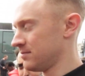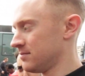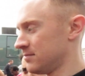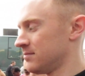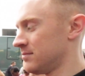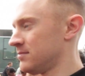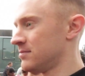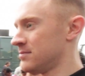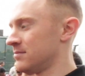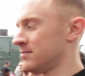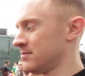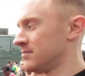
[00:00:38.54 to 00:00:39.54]

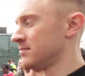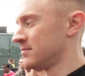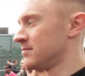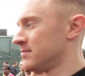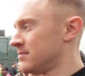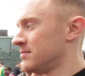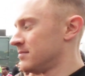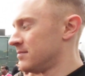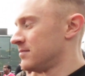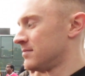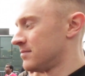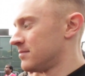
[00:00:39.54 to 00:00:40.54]

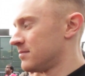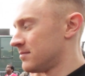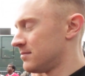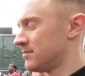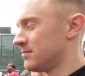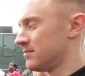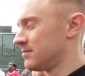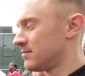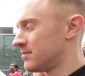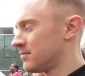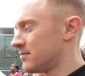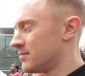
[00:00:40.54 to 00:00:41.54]

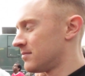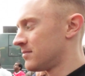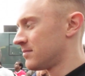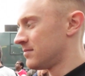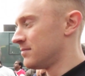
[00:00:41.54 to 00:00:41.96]
(silent)